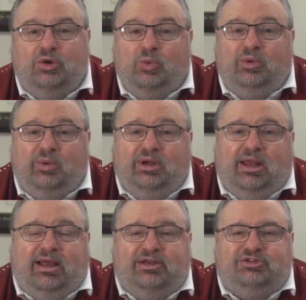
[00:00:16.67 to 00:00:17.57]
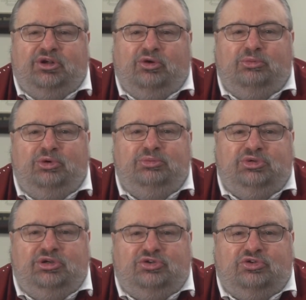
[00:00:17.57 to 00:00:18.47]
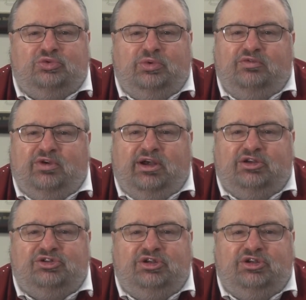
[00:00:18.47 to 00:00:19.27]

We realize that homeroom teachers were in various